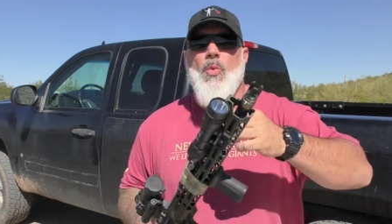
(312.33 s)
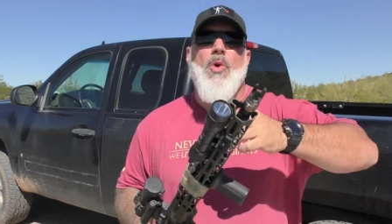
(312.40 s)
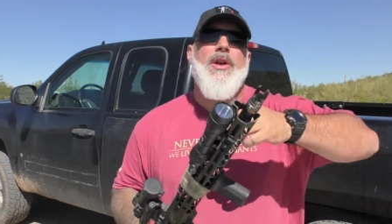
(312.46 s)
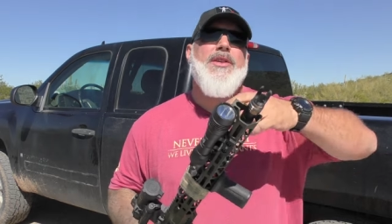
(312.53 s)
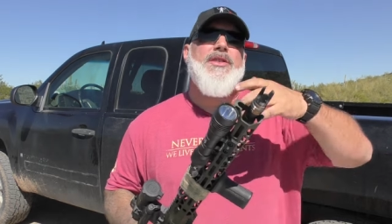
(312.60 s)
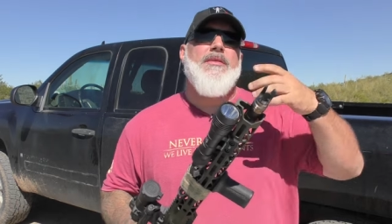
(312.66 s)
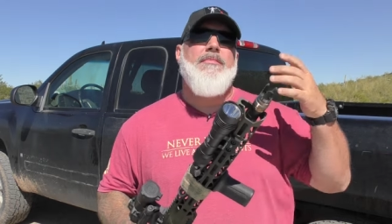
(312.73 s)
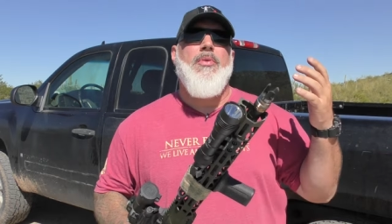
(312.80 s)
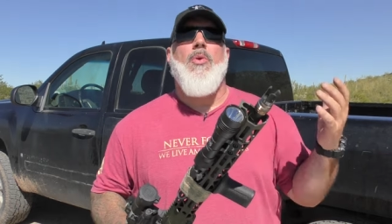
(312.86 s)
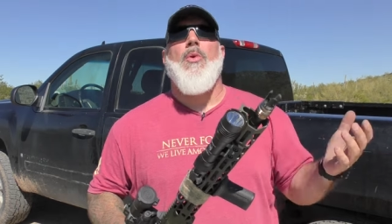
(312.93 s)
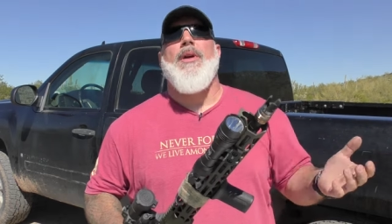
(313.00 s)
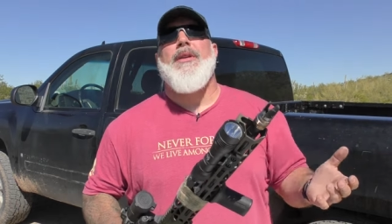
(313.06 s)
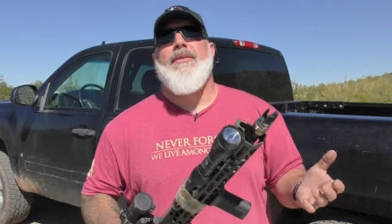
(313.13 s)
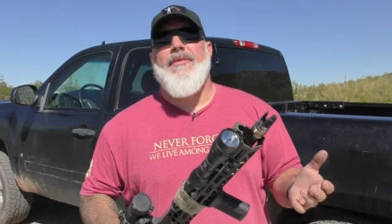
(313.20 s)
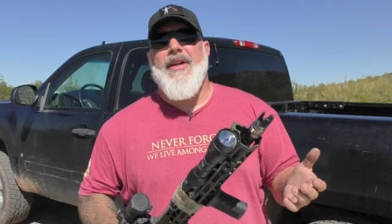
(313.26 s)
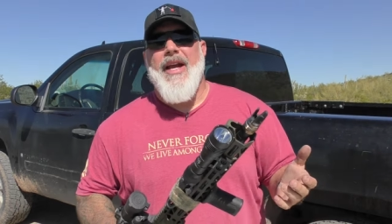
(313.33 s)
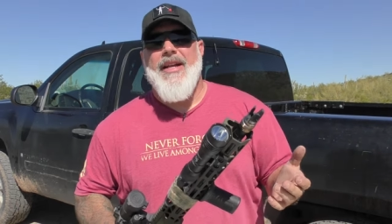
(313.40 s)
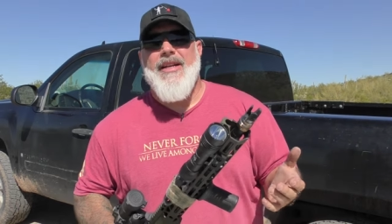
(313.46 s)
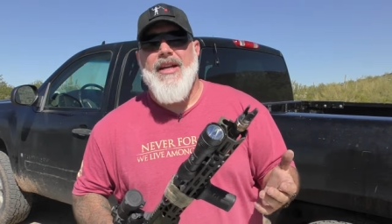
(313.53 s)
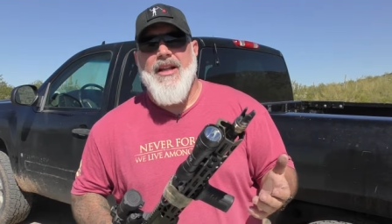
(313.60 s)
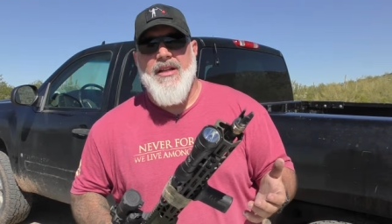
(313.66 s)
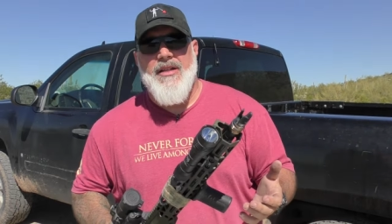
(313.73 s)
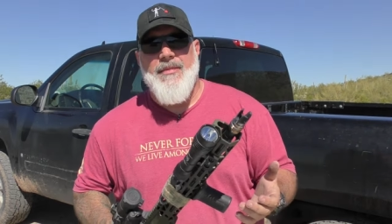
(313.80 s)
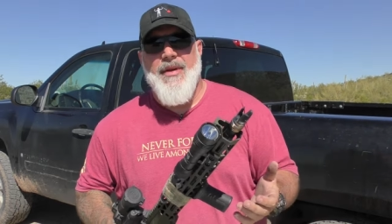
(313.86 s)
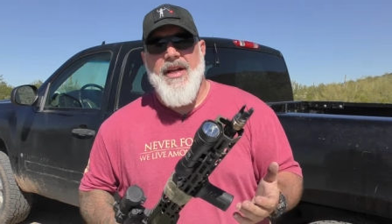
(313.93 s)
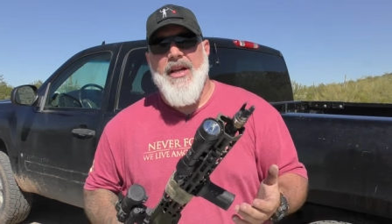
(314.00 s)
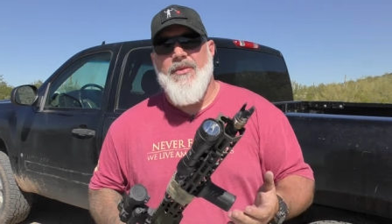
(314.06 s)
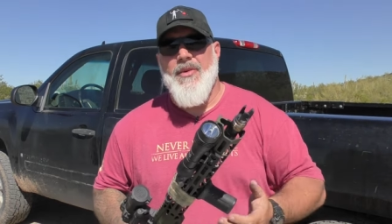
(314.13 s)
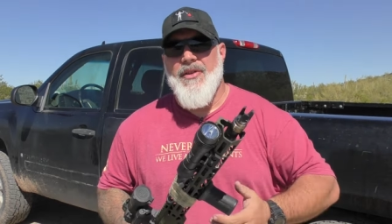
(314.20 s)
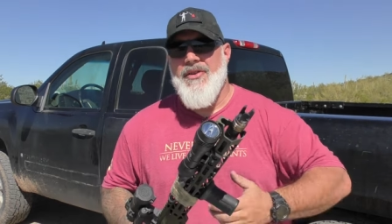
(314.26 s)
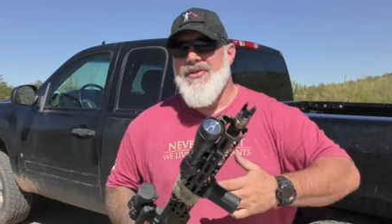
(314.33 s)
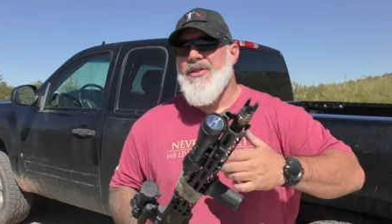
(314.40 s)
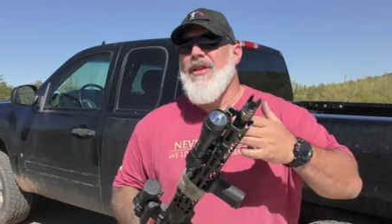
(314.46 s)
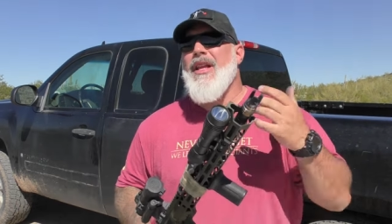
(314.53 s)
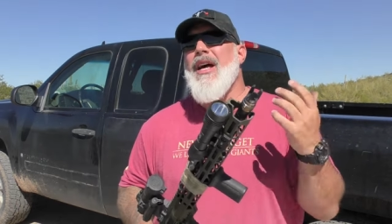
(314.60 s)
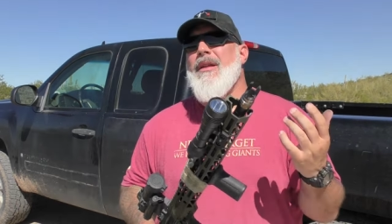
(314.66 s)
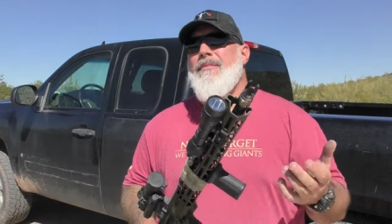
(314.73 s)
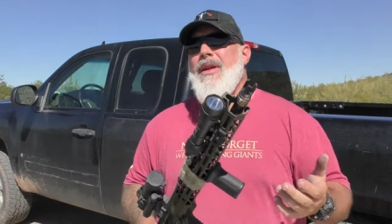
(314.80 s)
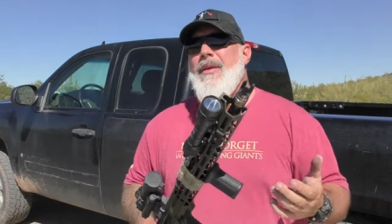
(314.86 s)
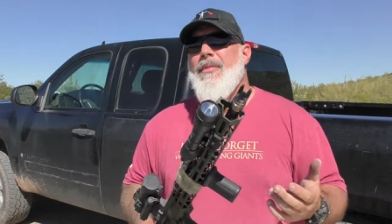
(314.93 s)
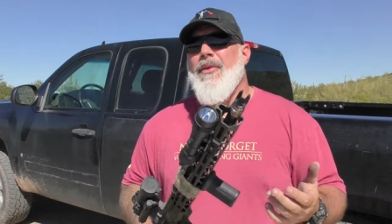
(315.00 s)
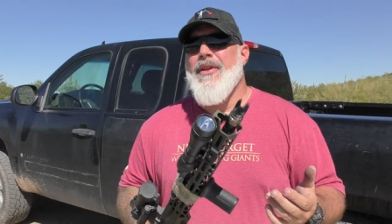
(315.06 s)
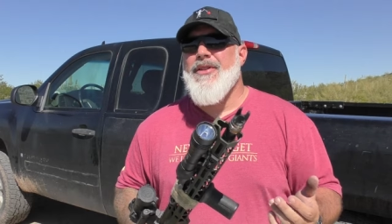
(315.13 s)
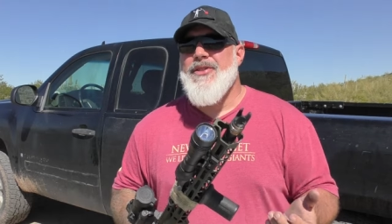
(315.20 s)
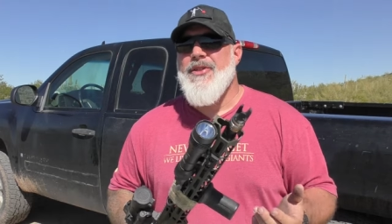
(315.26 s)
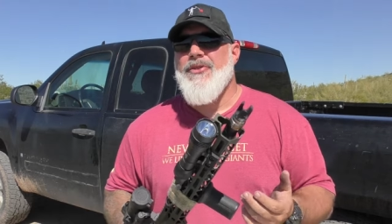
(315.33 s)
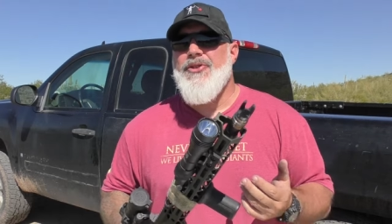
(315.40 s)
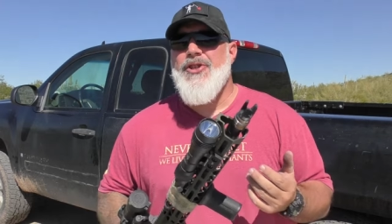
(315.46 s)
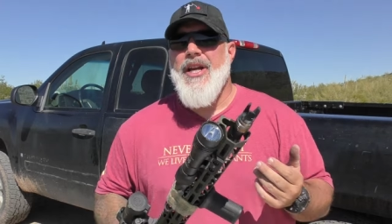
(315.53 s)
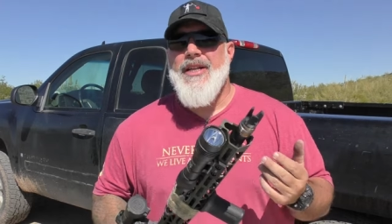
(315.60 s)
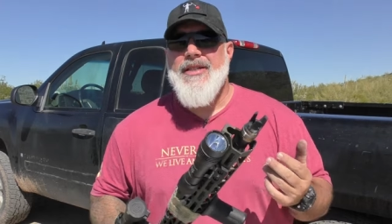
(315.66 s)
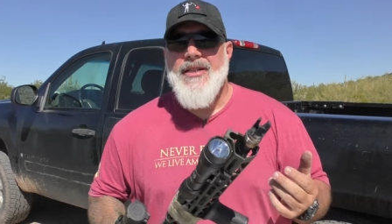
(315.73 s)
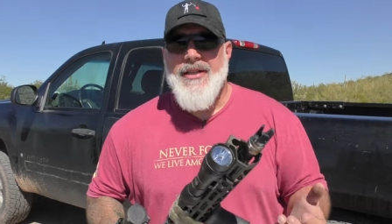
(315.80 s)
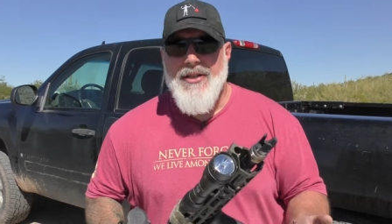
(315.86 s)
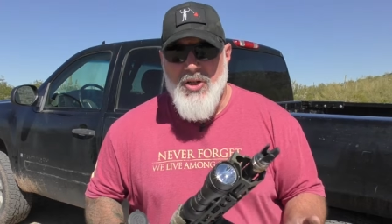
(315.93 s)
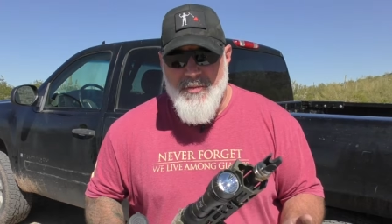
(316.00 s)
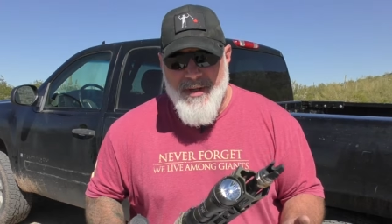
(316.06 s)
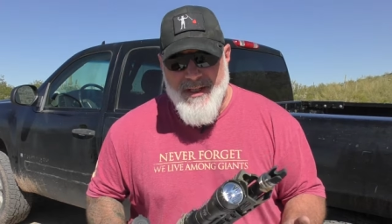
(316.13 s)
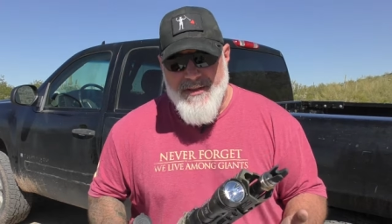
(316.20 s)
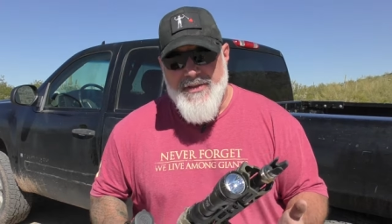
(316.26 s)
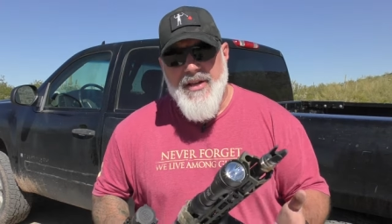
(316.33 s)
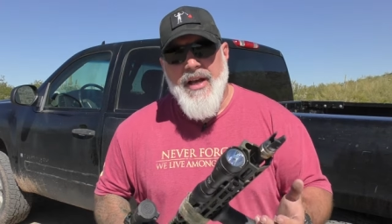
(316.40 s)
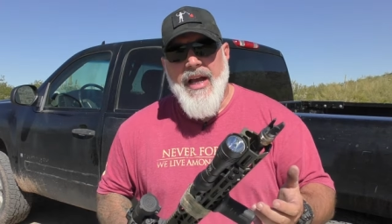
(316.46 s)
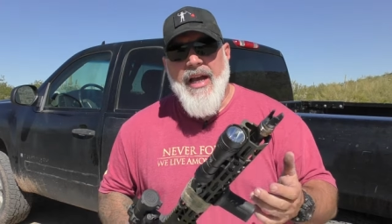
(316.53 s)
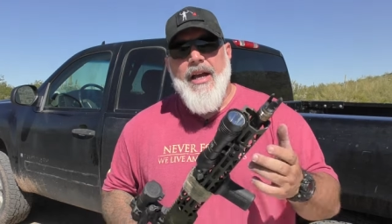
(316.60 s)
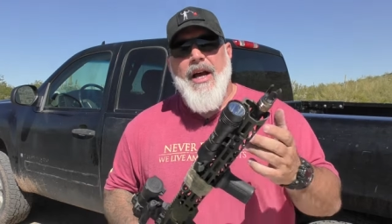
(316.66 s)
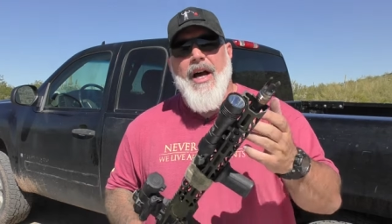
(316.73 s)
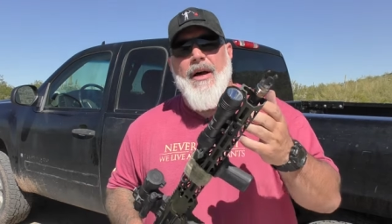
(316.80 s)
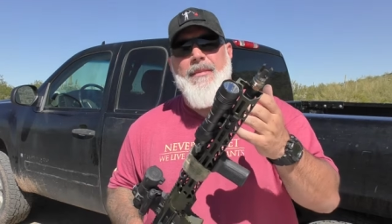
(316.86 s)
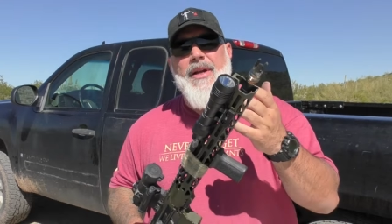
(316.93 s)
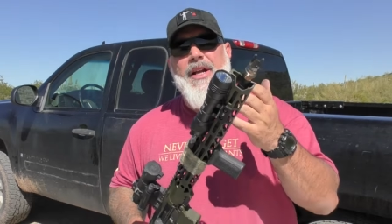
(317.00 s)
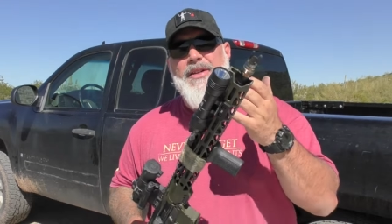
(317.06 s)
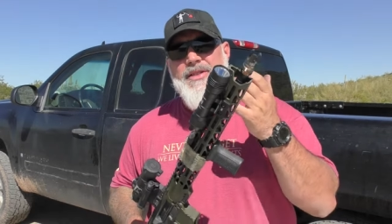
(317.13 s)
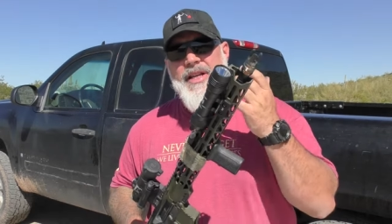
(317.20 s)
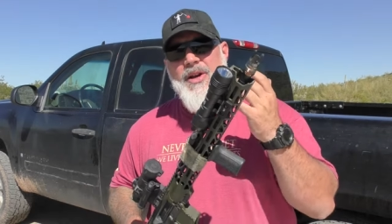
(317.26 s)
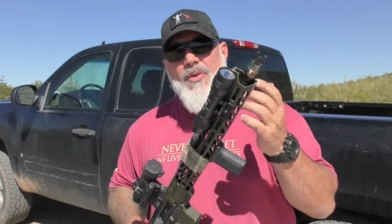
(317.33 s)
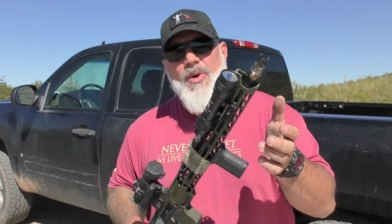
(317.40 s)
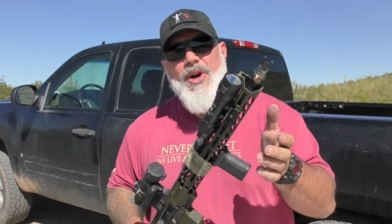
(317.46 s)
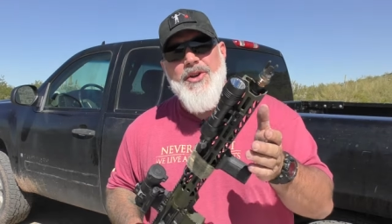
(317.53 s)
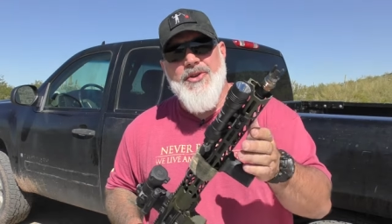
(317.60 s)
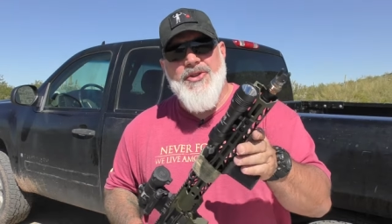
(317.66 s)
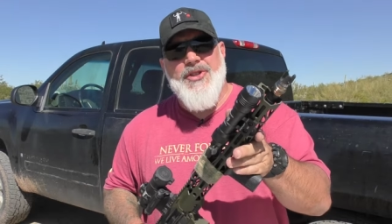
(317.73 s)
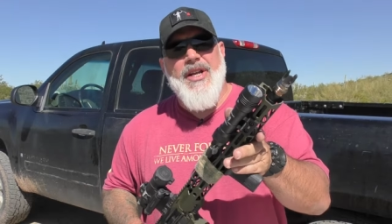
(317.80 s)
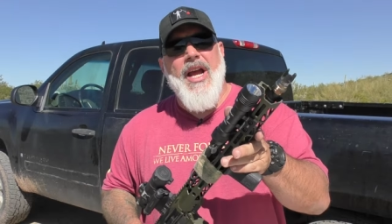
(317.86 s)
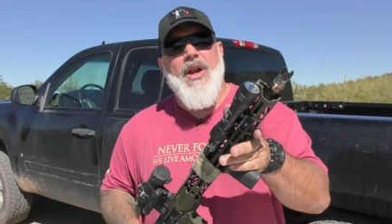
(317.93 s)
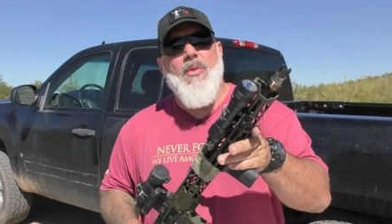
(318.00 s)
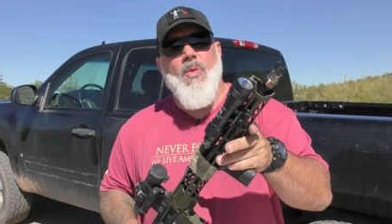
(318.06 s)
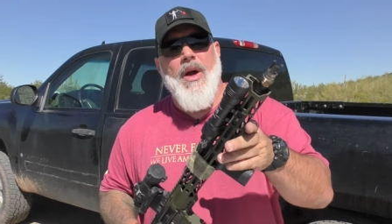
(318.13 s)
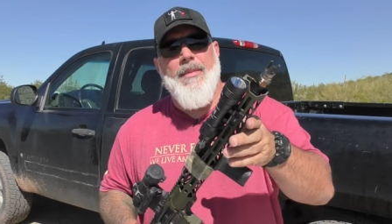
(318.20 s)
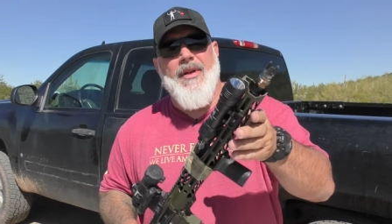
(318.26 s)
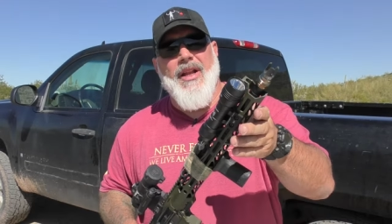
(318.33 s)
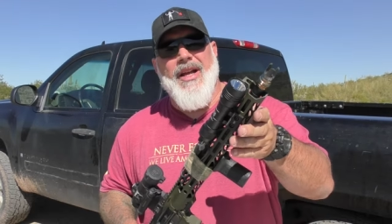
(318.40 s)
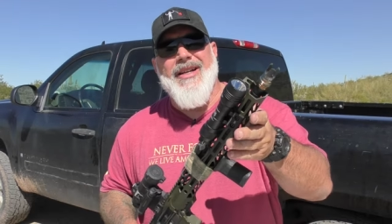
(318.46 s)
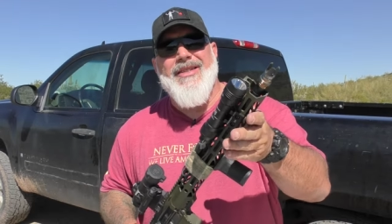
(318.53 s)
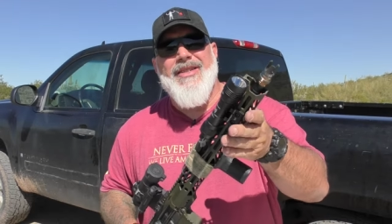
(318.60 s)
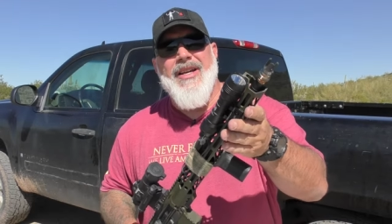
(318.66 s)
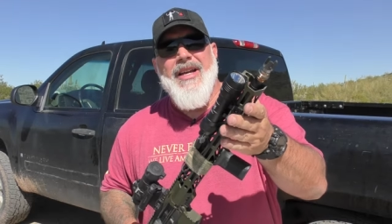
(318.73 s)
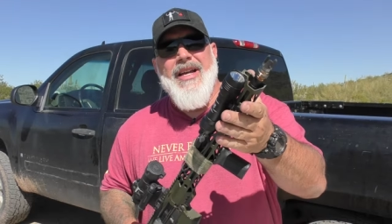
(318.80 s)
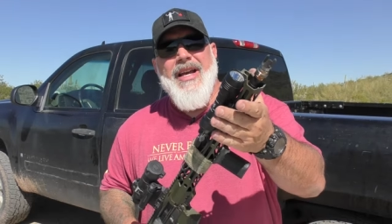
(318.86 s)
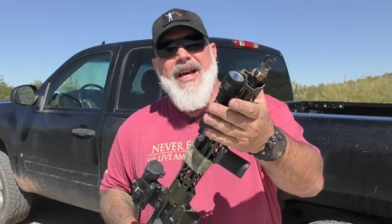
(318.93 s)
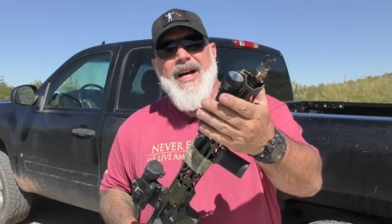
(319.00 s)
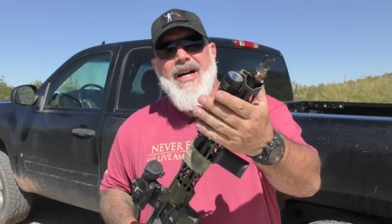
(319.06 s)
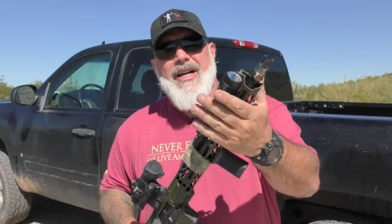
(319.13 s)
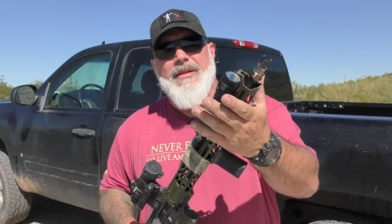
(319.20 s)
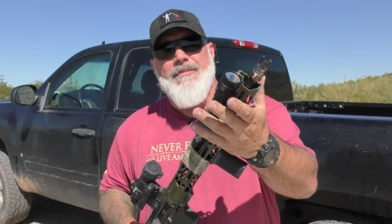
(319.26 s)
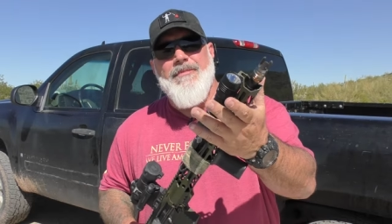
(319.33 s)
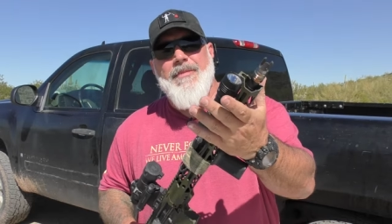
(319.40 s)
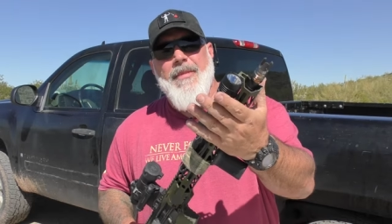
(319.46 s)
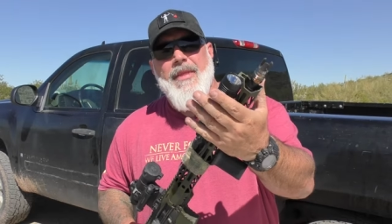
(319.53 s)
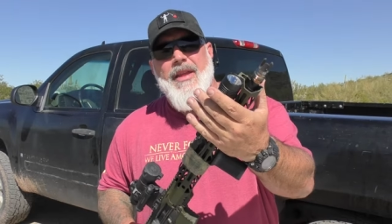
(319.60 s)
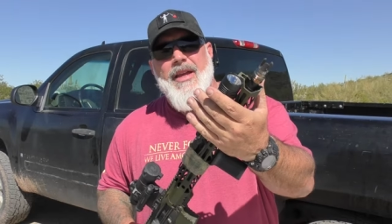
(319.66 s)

What is the point of Candela to begin with? There's a lot of people that still chase lumens uh, because they don't understand weapon lights. Um,